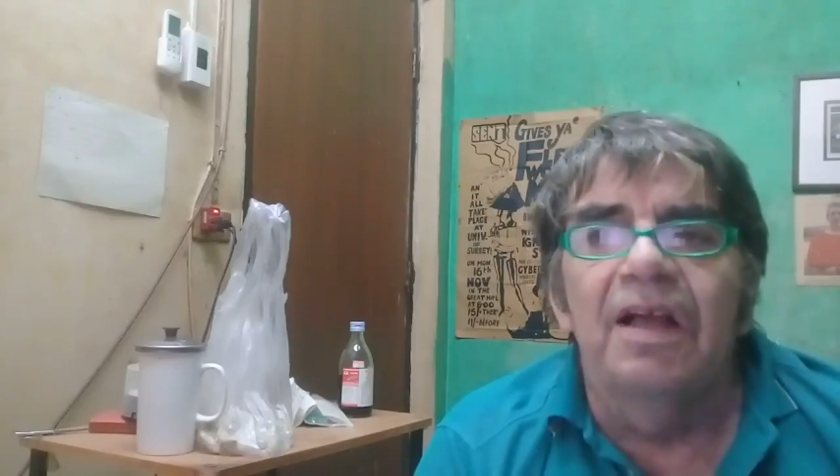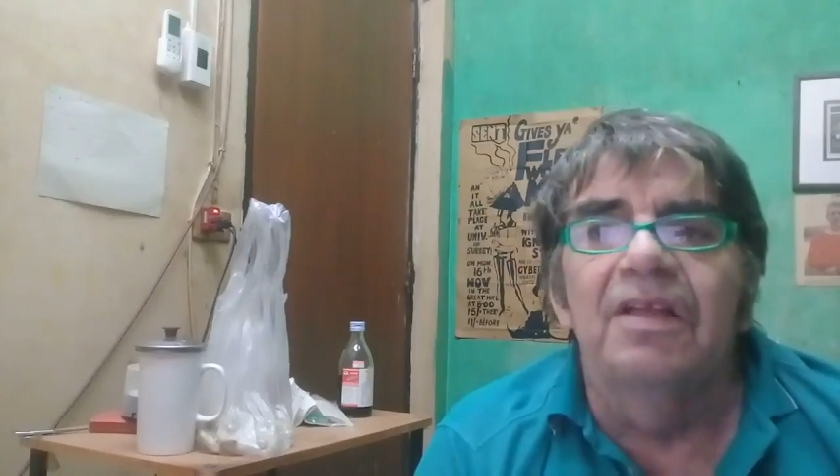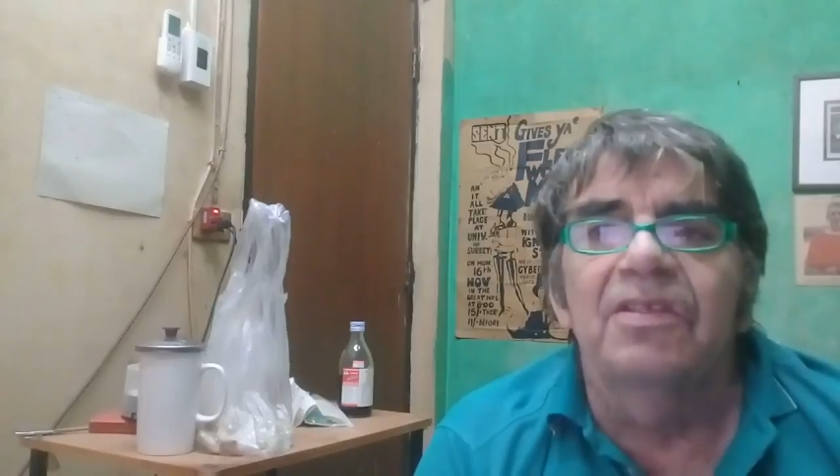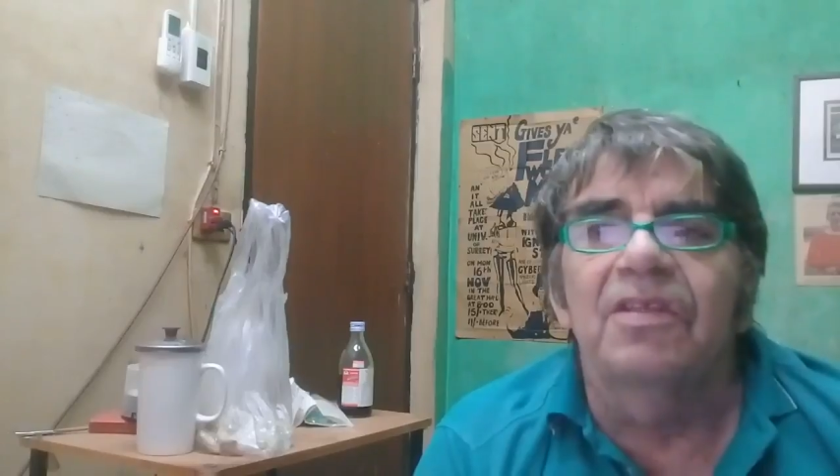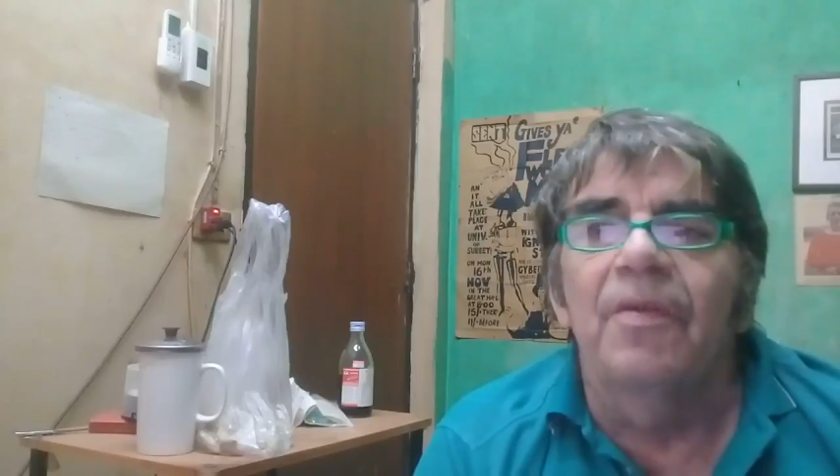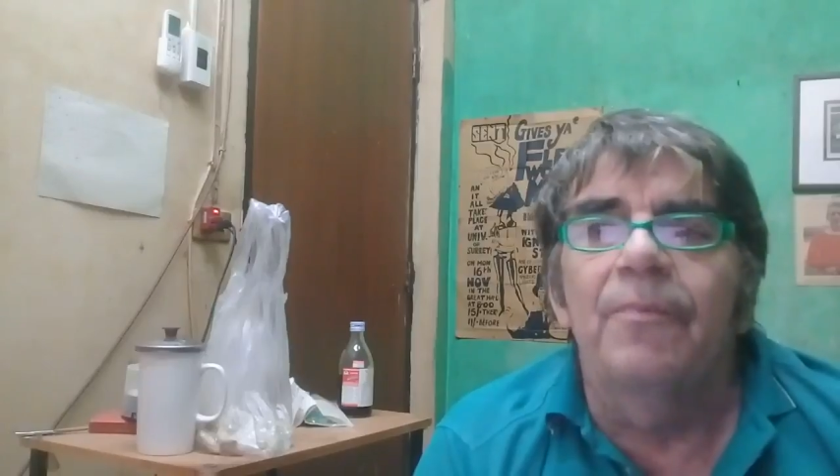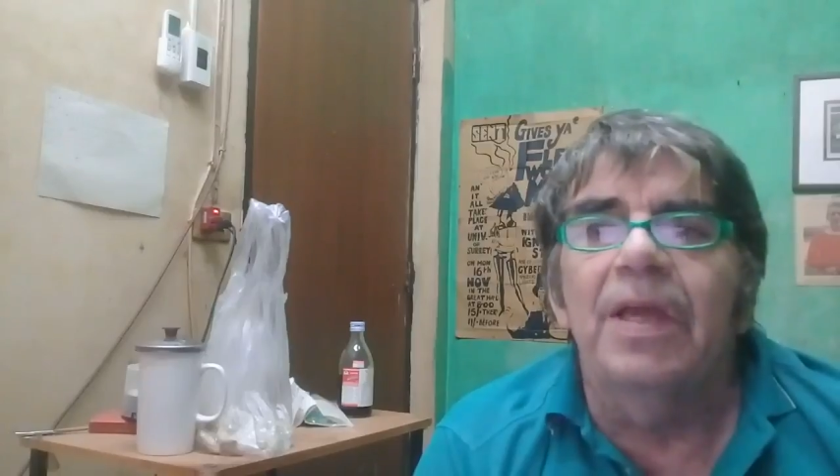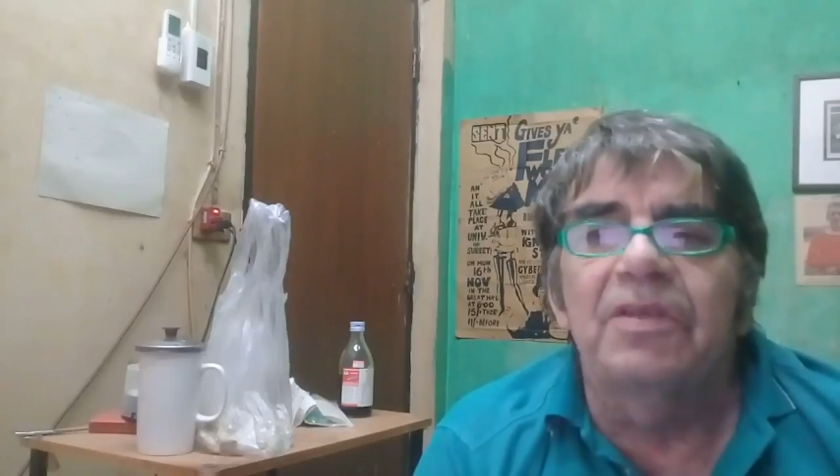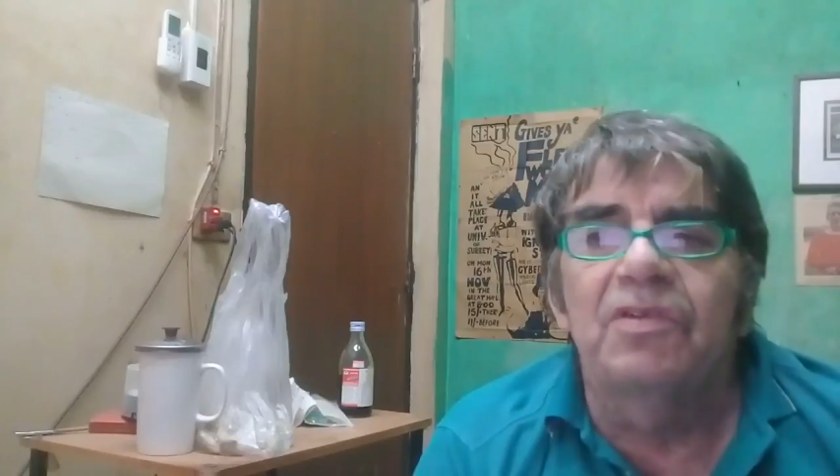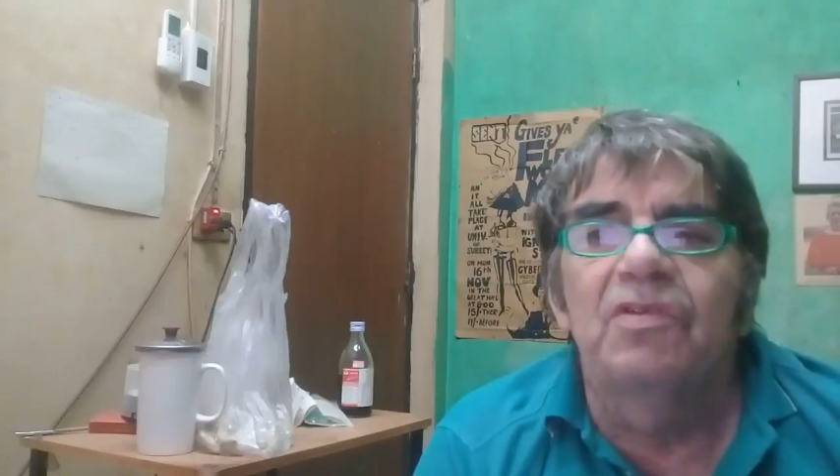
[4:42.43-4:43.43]
as the
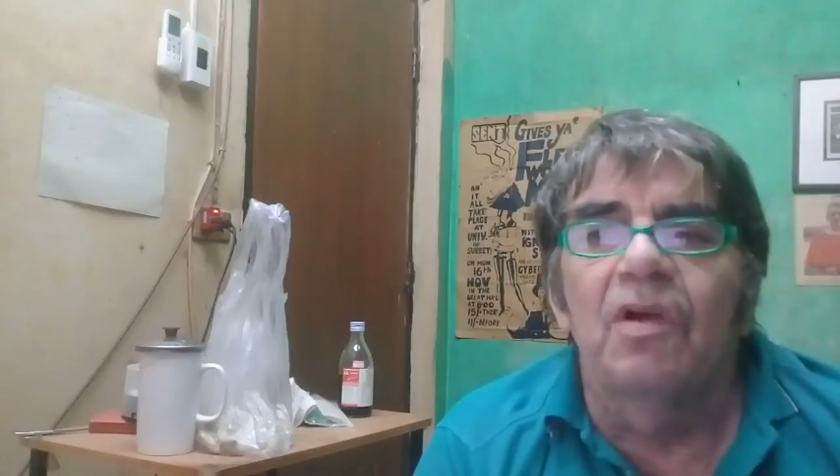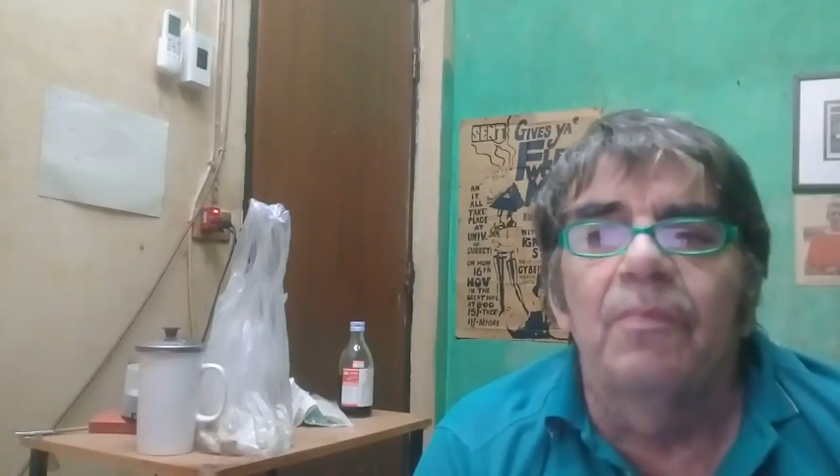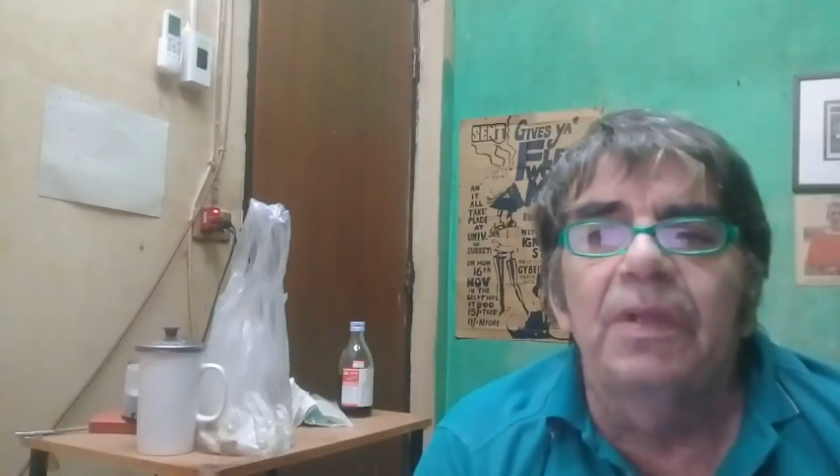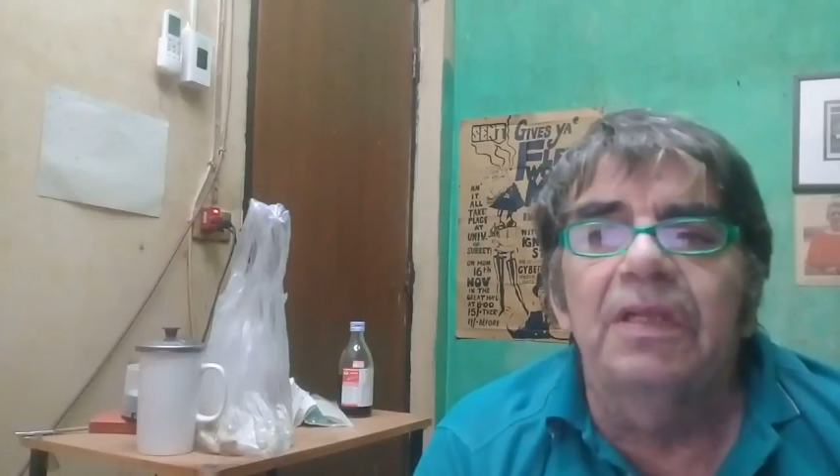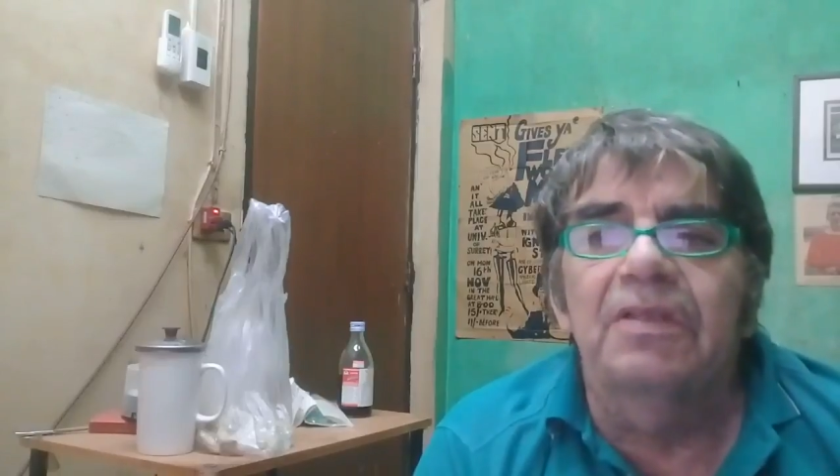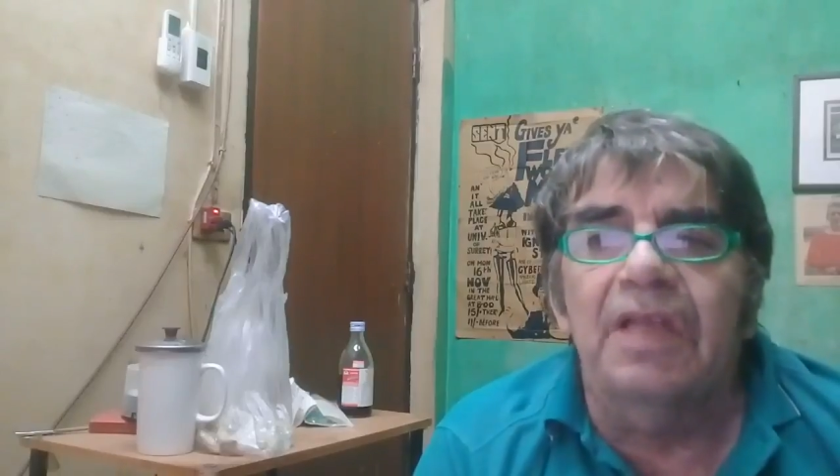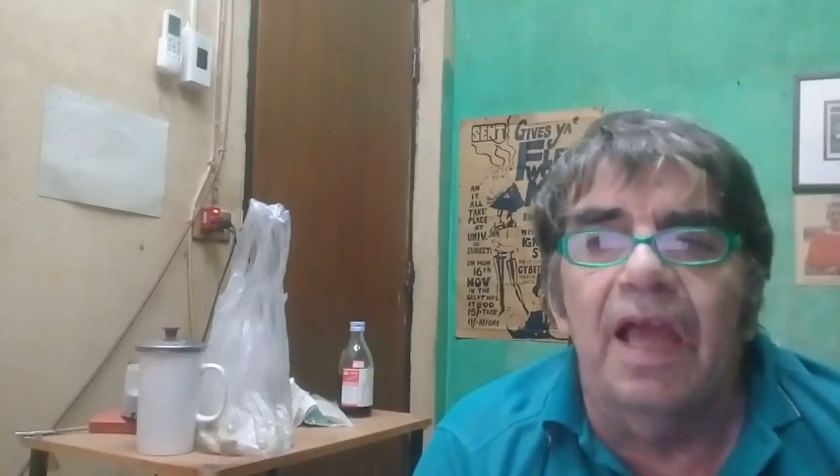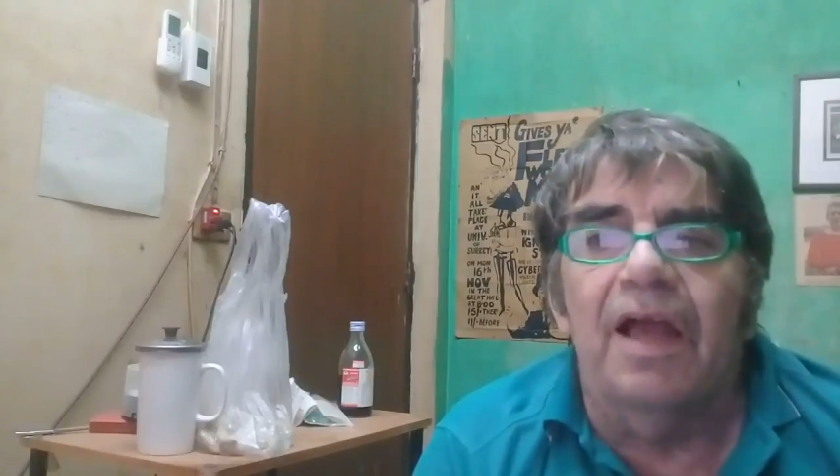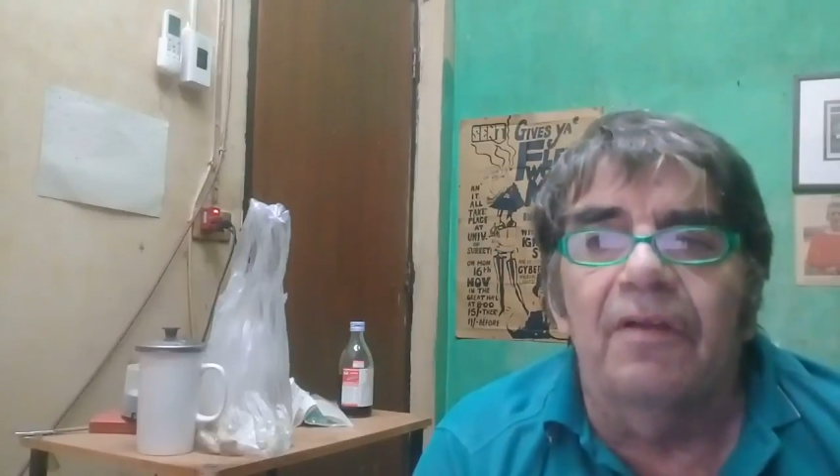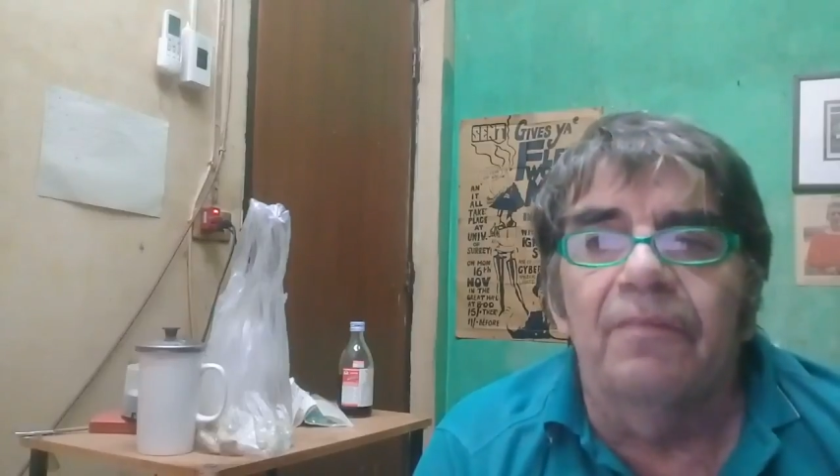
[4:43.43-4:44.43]
best job in
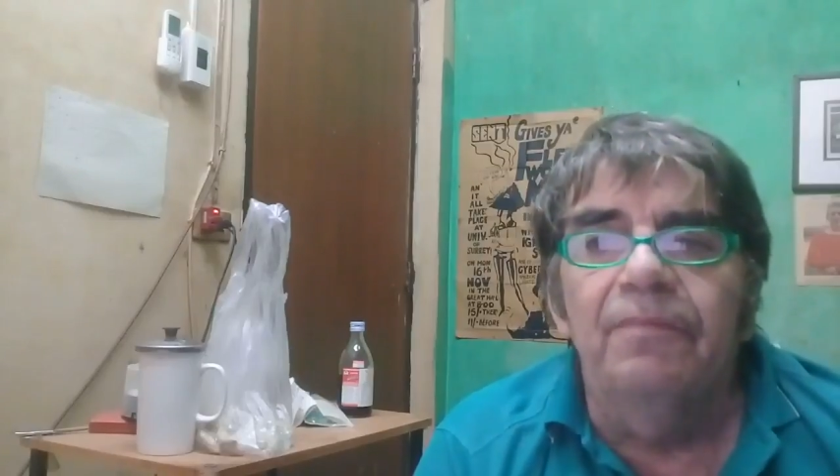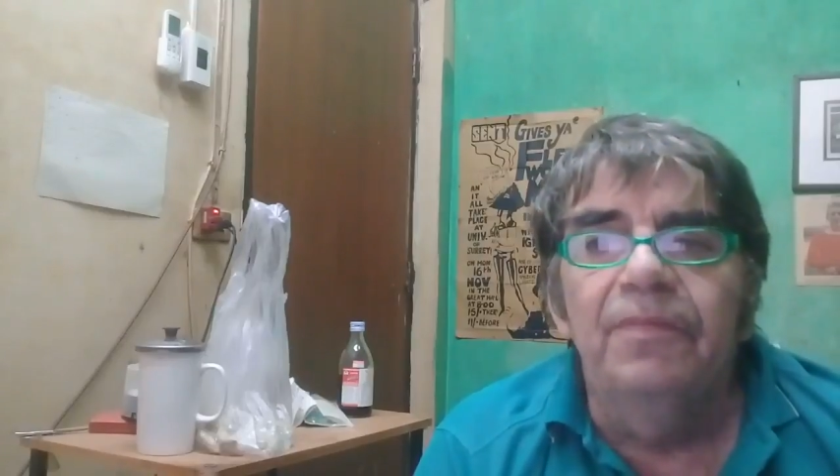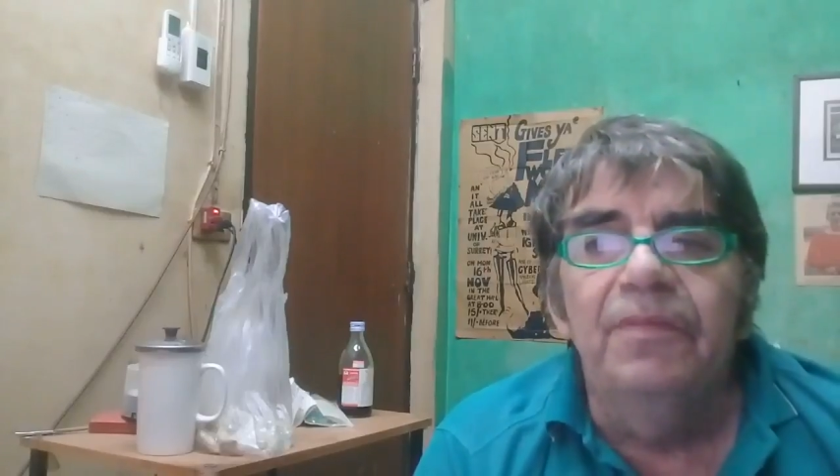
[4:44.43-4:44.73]
town.